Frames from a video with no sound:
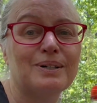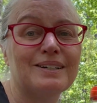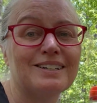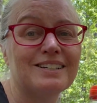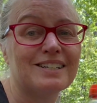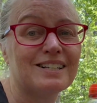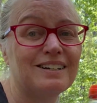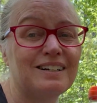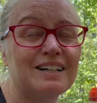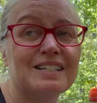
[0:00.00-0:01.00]
And it is
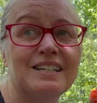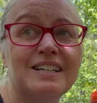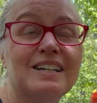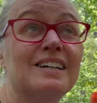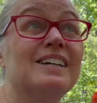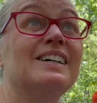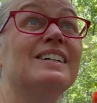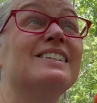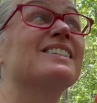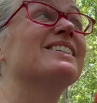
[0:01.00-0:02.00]
hot.
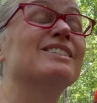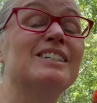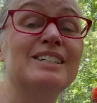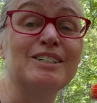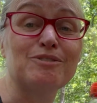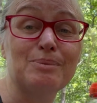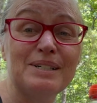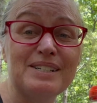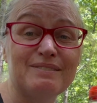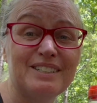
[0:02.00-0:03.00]
There's a little hint of a
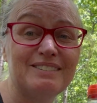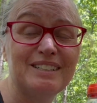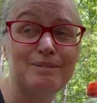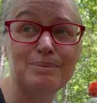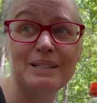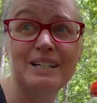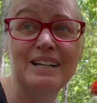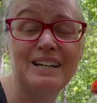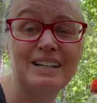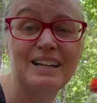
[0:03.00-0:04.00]
breeze every now and then, but
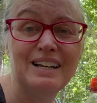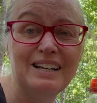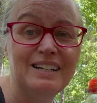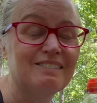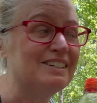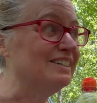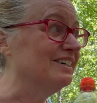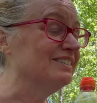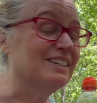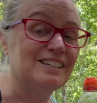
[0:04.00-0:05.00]
right
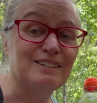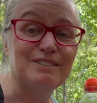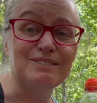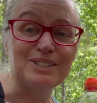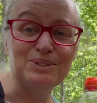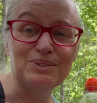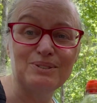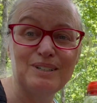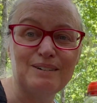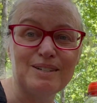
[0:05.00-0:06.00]
now not enough to really cool
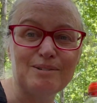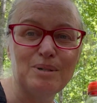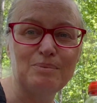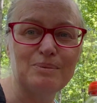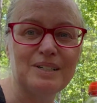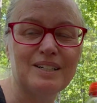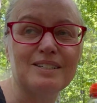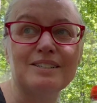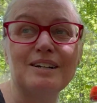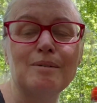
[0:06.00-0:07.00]
you off. So I'm hoping when I get
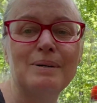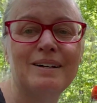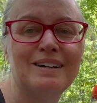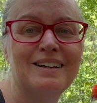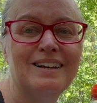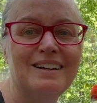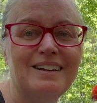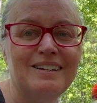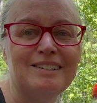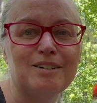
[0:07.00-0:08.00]
to the top,
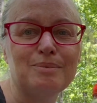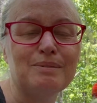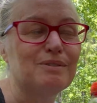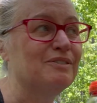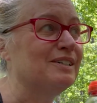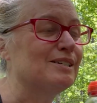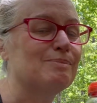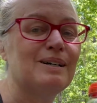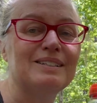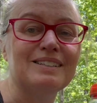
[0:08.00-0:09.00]
I'll be able to find a
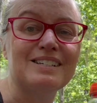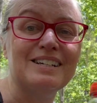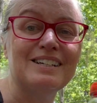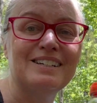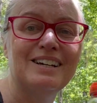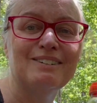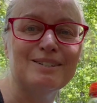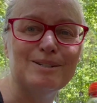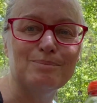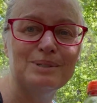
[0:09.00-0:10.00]
spot in the shade
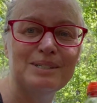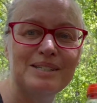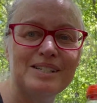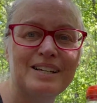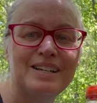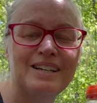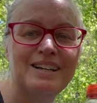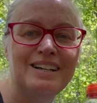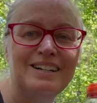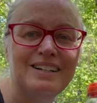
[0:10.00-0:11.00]
with some breeze
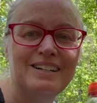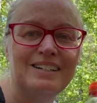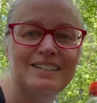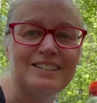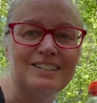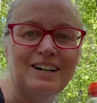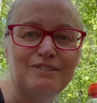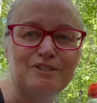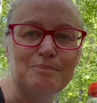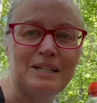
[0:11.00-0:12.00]
and chill out
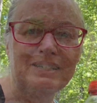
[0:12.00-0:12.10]
for a minute.